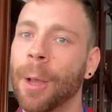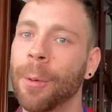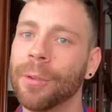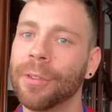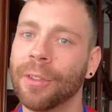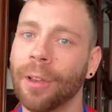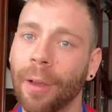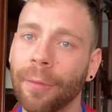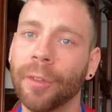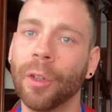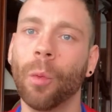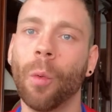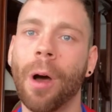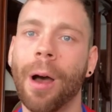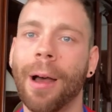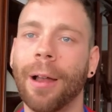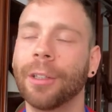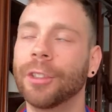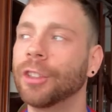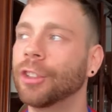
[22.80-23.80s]
that was tough to
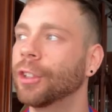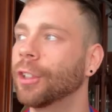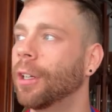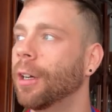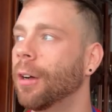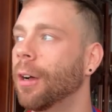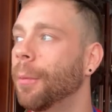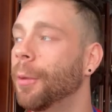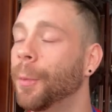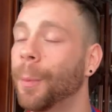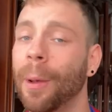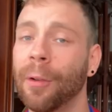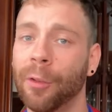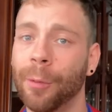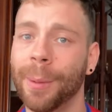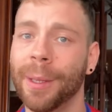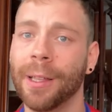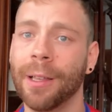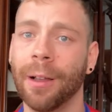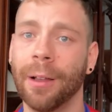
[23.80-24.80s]
watch, uh,
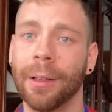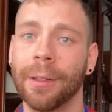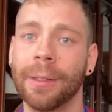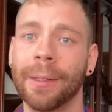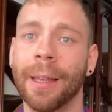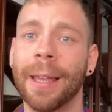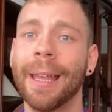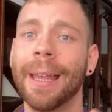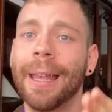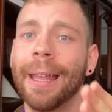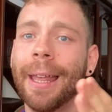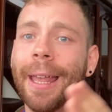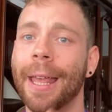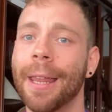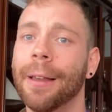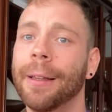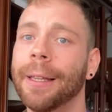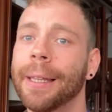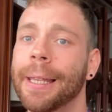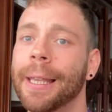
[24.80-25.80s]
especially because
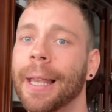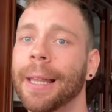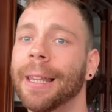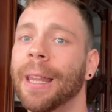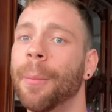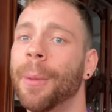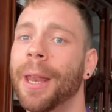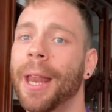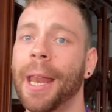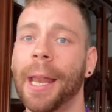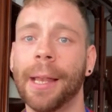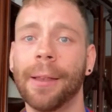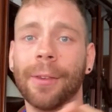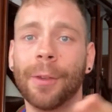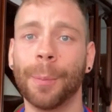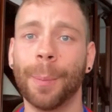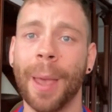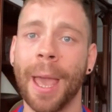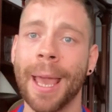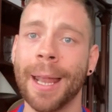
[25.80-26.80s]
Italy eliminated
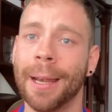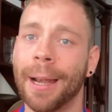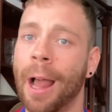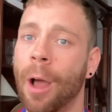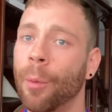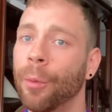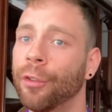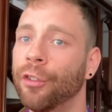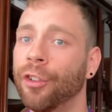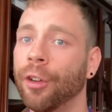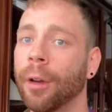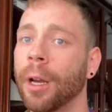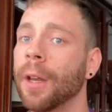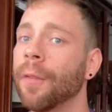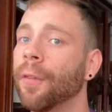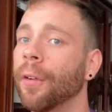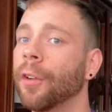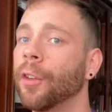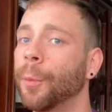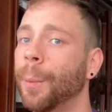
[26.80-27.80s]
Spain and I was cheering
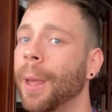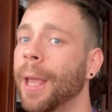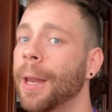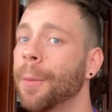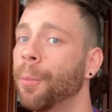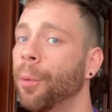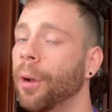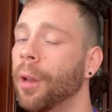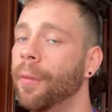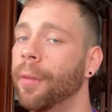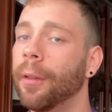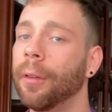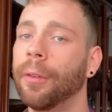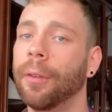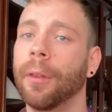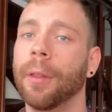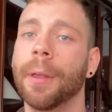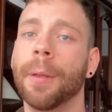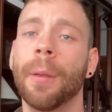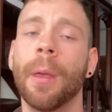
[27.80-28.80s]
for Spain
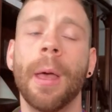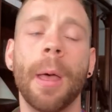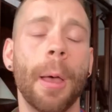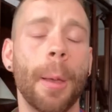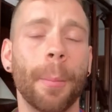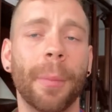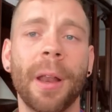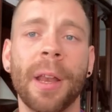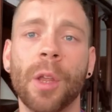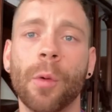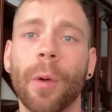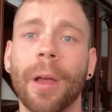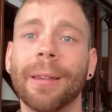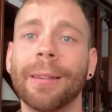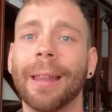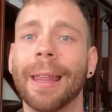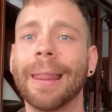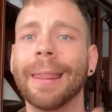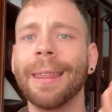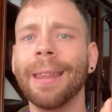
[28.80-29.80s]
previously. But
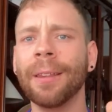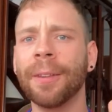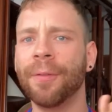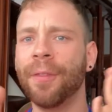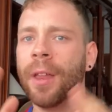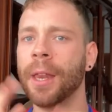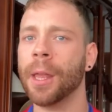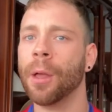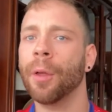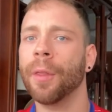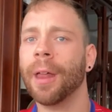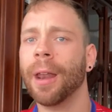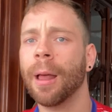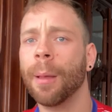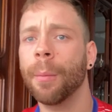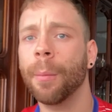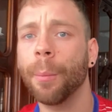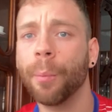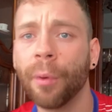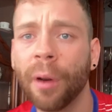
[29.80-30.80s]
anyways, this video that
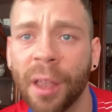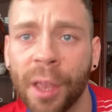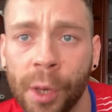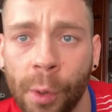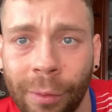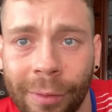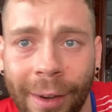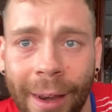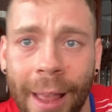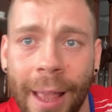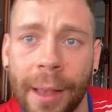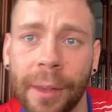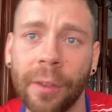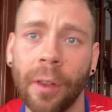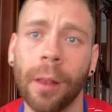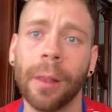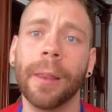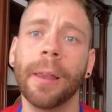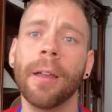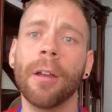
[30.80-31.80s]
I'm bringing you today is
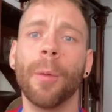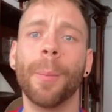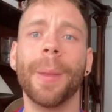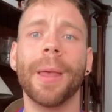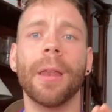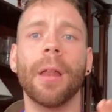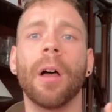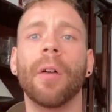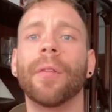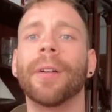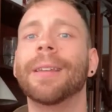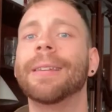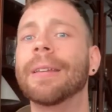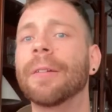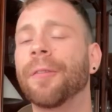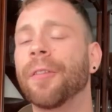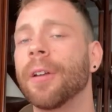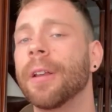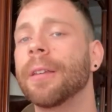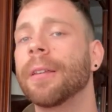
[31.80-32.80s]
a little bit of a
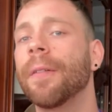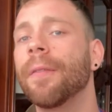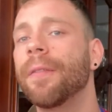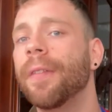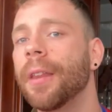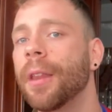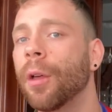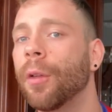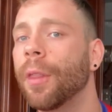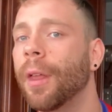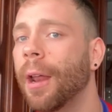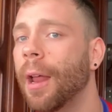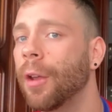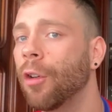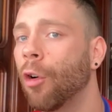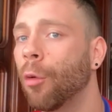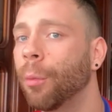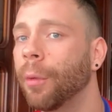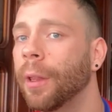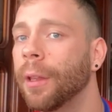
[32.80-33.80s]
different video than I
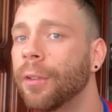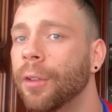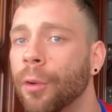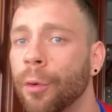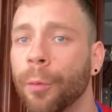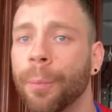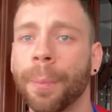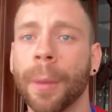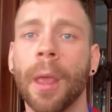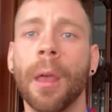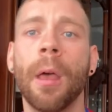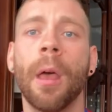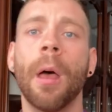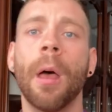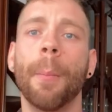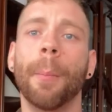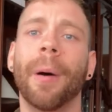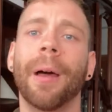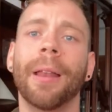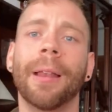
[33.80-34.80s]
normally do.
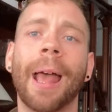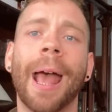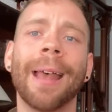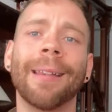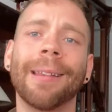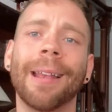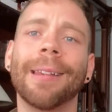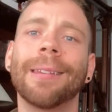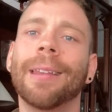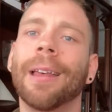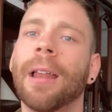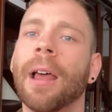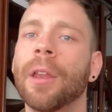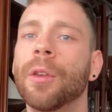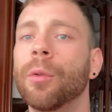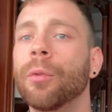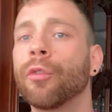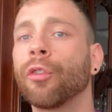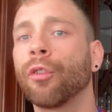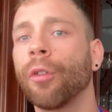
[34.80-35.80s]
But as I said, I
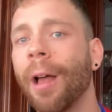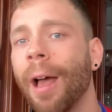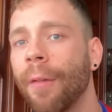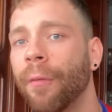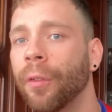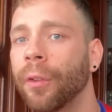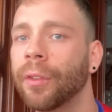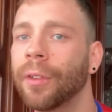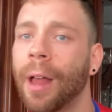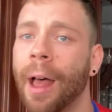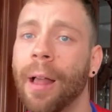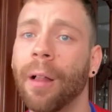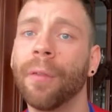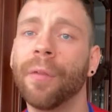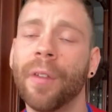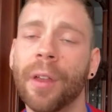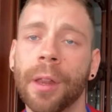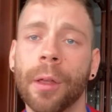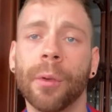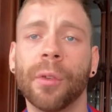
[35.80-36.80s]
do travel style
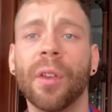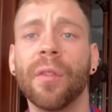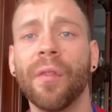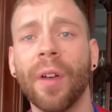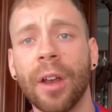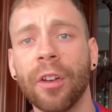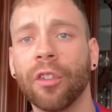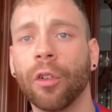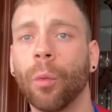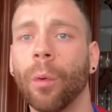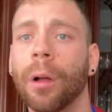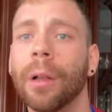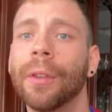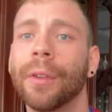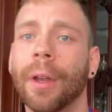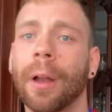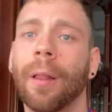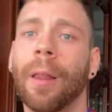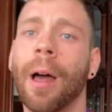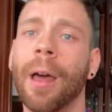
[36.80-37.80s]
videos, adventure
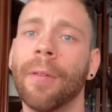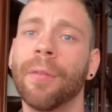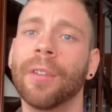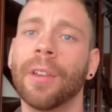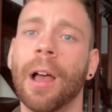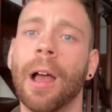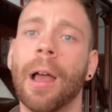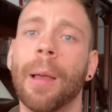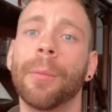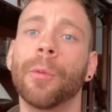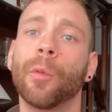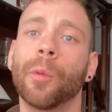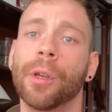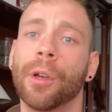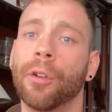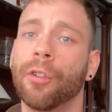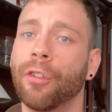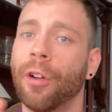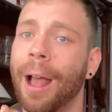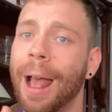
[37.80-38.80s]
ones, and a lot of times when
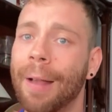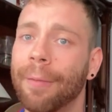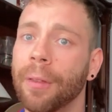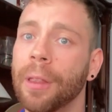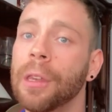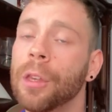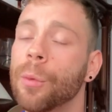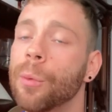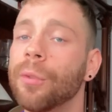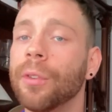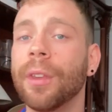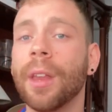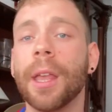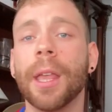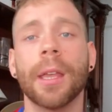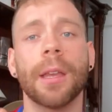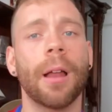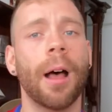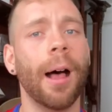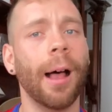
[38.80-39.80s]
you're traveling, you
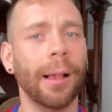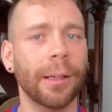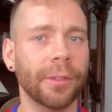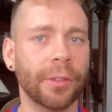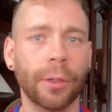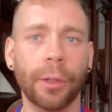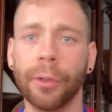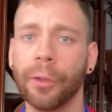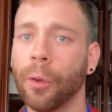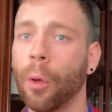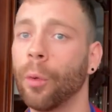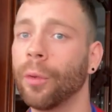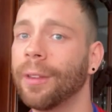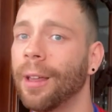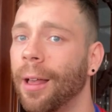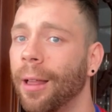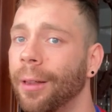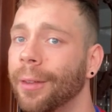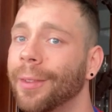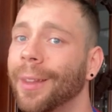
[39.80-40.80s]
stay in hostels,
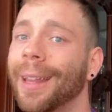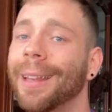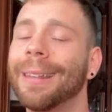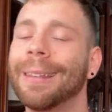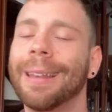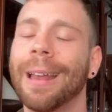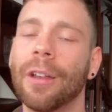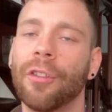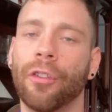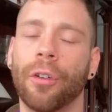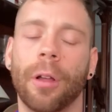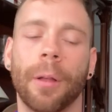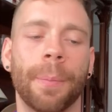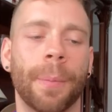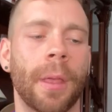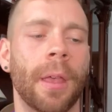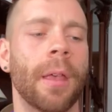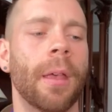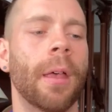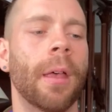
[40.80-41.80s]
hotels, etc.
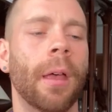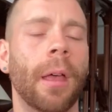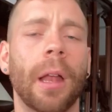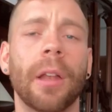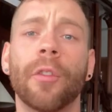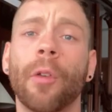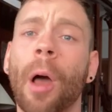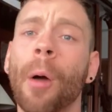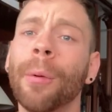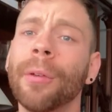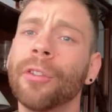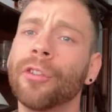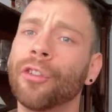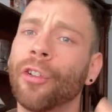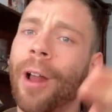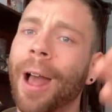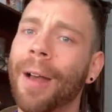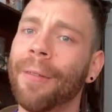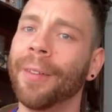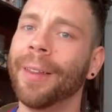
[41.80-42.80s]
And so I was
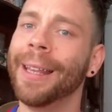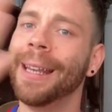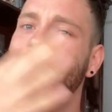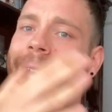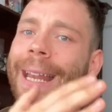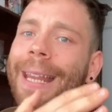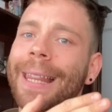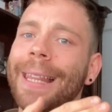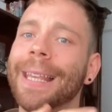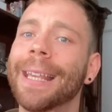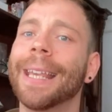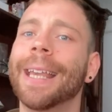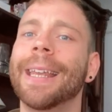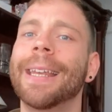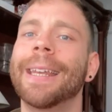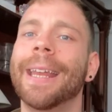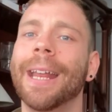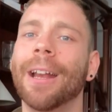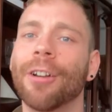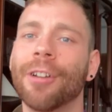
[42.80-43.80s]
traveling in the
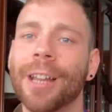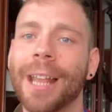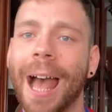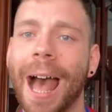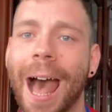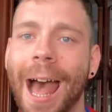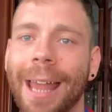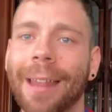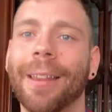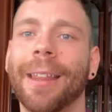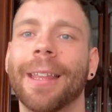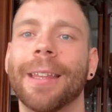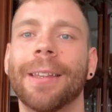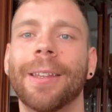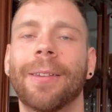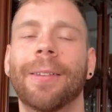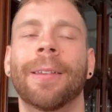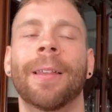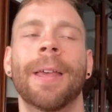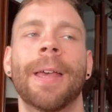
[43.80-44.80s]
Canary
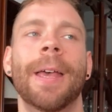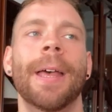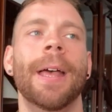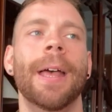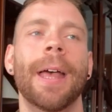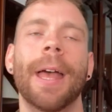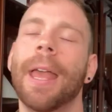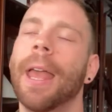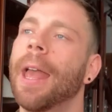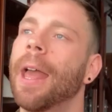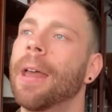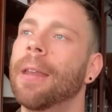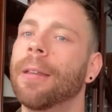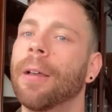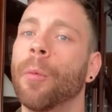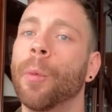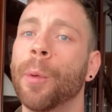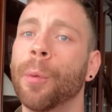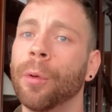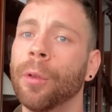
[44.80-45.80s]
Islands and
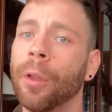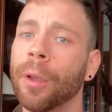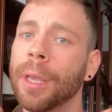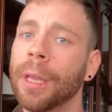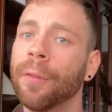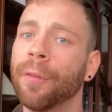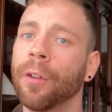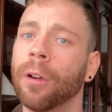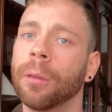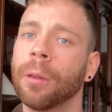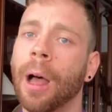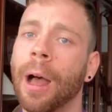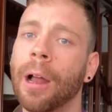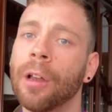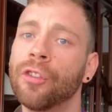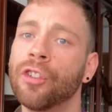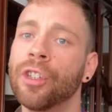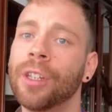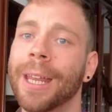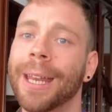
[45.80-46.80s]
uh, we were looking for
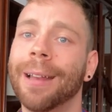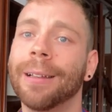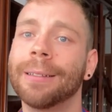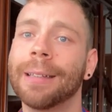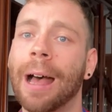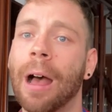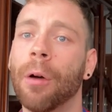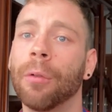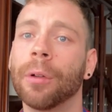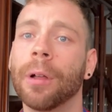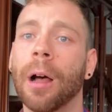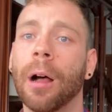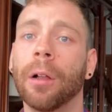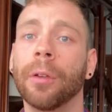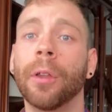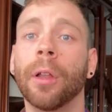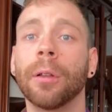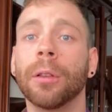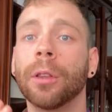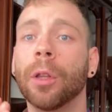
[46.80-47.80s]
lodging in a town
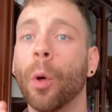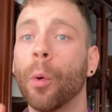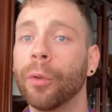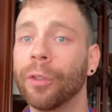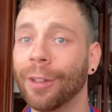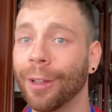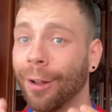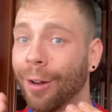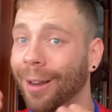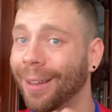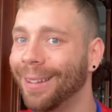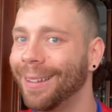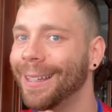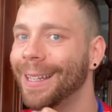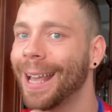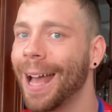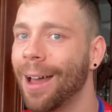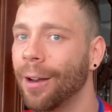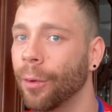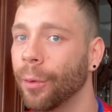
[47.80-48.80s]
called Los
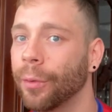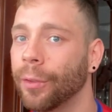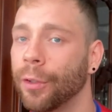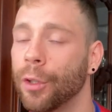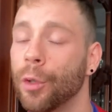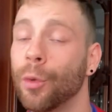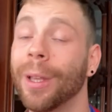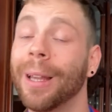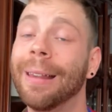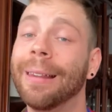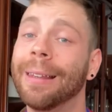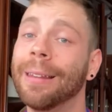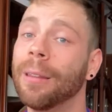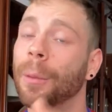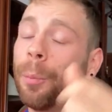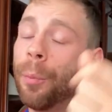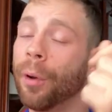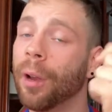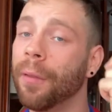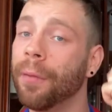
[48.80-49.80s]
Cristianos. You can see the
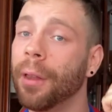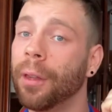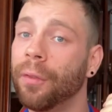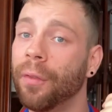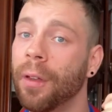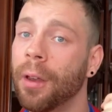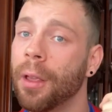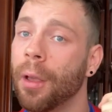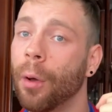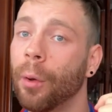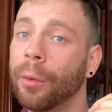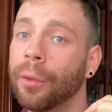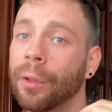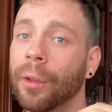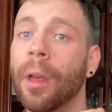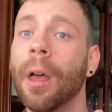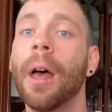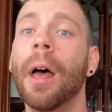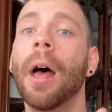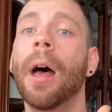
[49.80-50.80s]
previous videos.
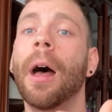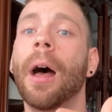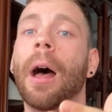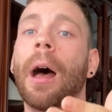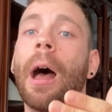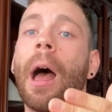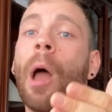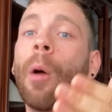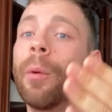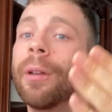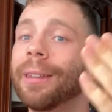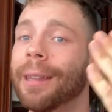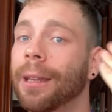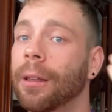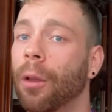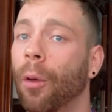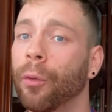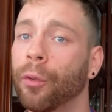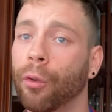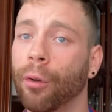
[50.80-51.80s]
Uh, I was
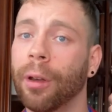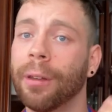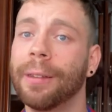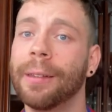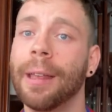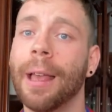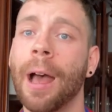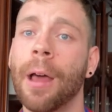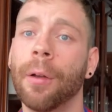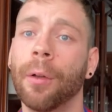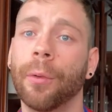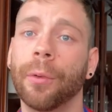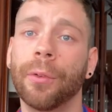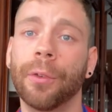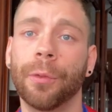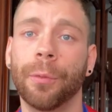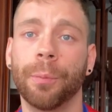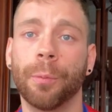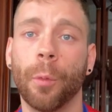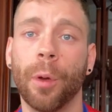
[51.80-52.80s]
in Los
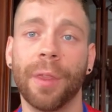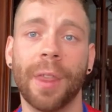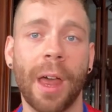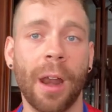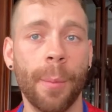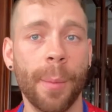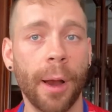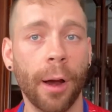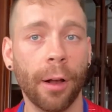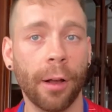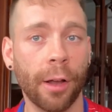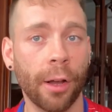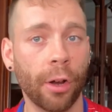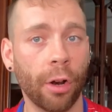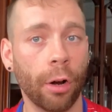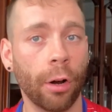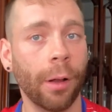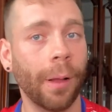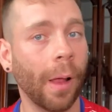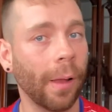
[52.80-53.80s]
Cristianos with that American
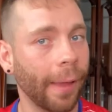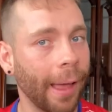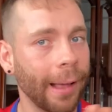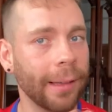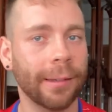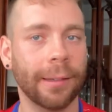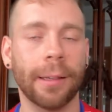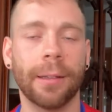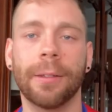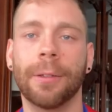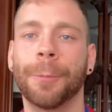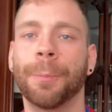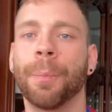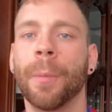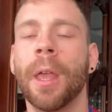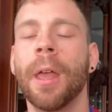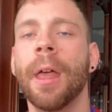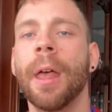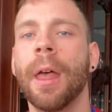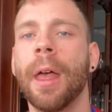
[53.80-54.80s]
girl, Alexis.
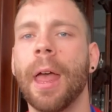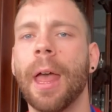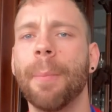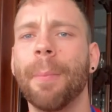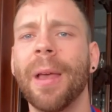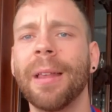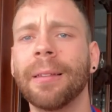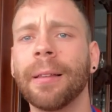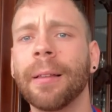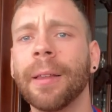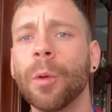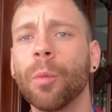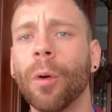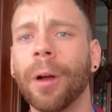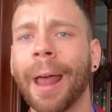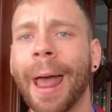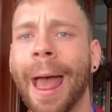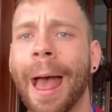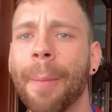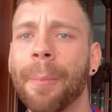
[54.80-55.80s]
And basically
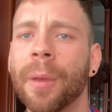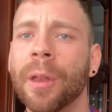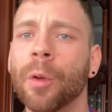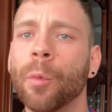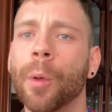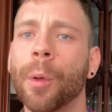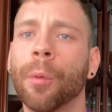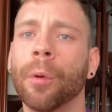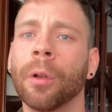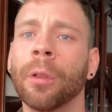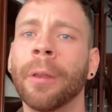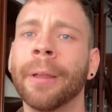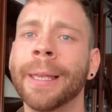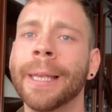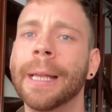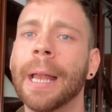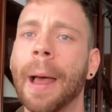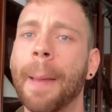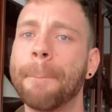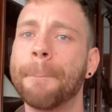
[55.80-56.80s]
what happened, we were
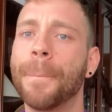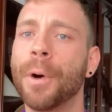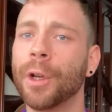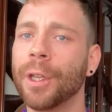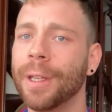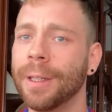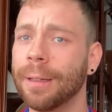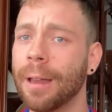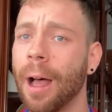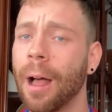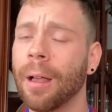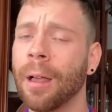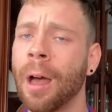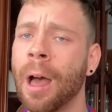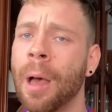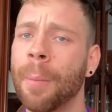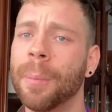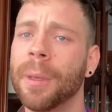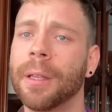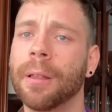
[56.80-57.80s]
looking on
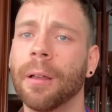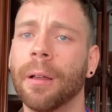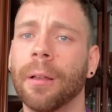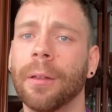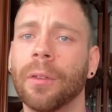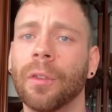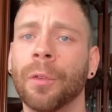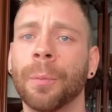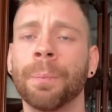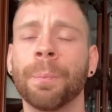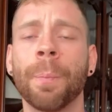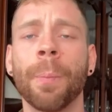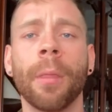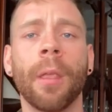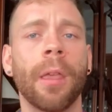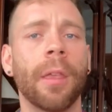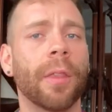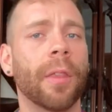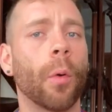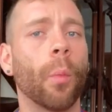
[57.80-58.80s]
booking.com because
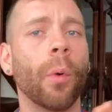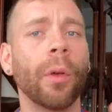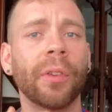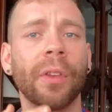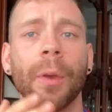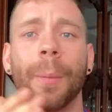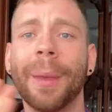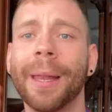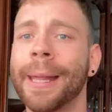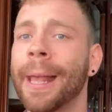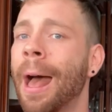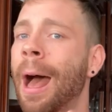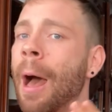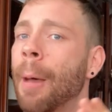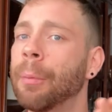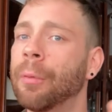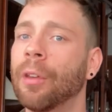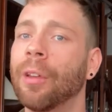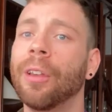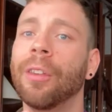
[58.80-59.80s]
there wasn't many
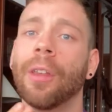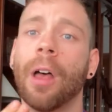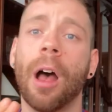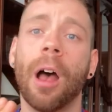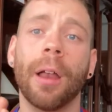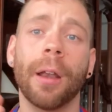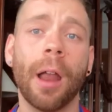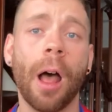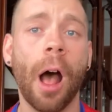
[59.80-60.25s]
options on